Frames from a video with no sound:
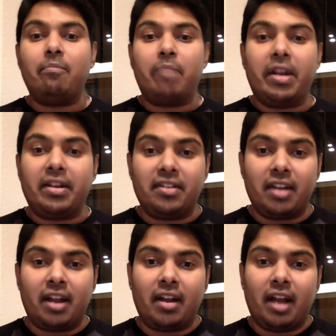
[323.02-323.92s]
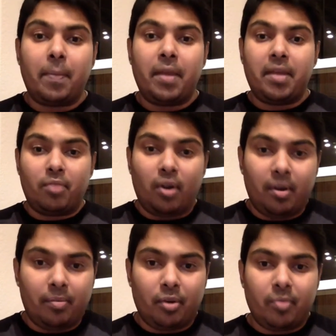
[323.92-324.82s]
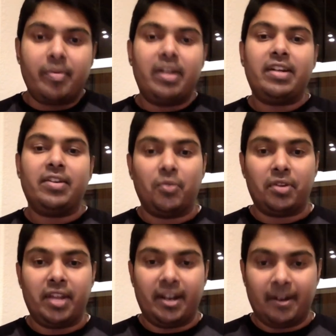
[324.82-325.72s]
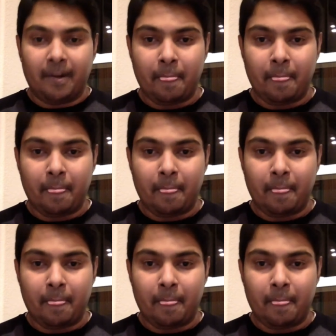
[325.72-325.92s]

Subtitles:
patent and IP probability over there.